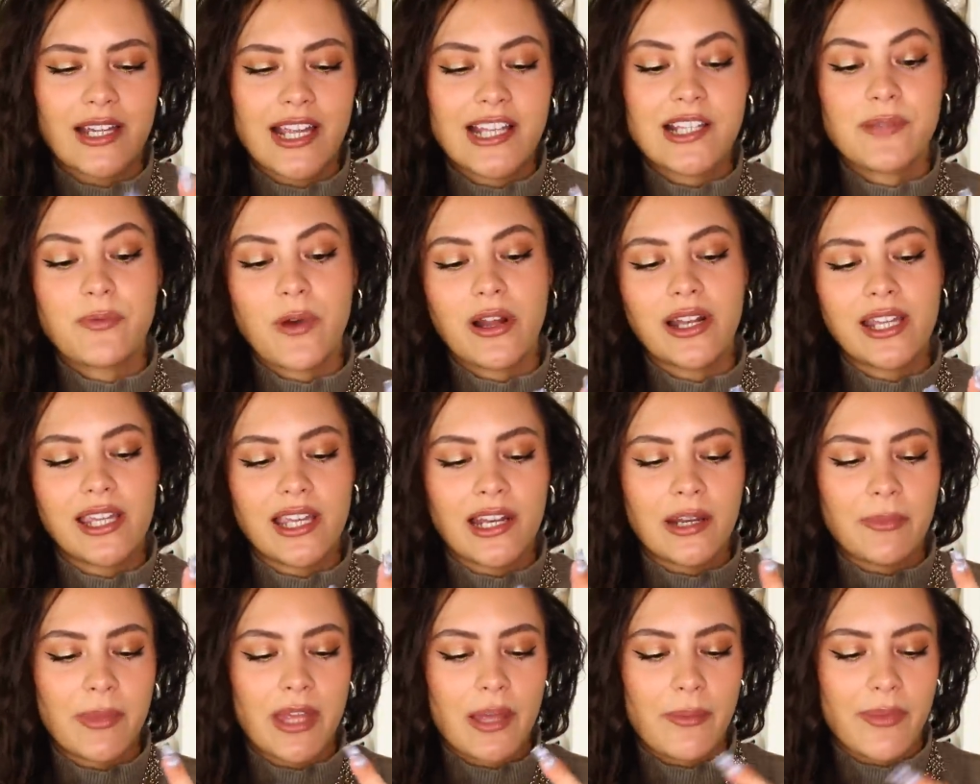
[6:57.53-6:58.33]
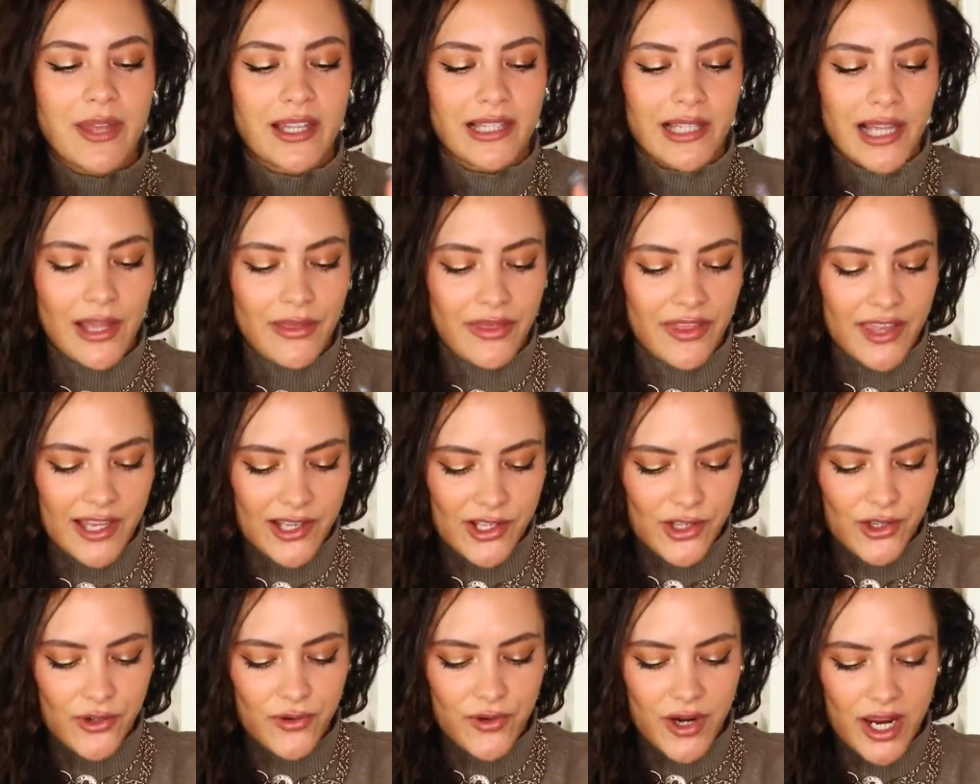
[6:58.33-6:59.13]
It's probably going to be a bit like
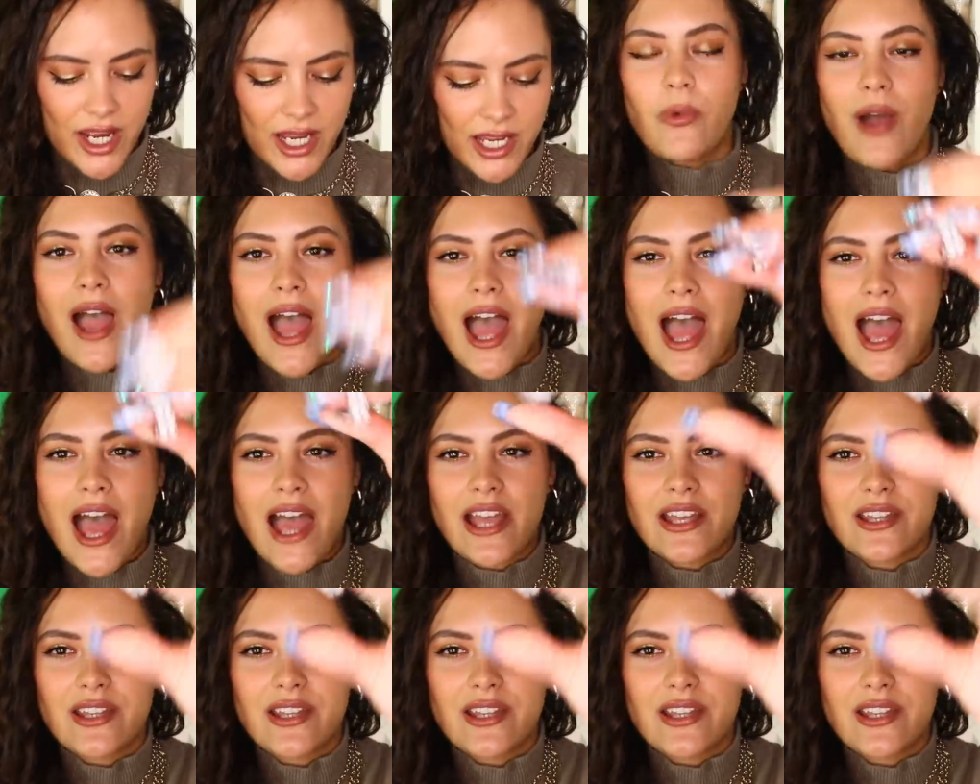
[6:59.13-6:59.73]
this ring where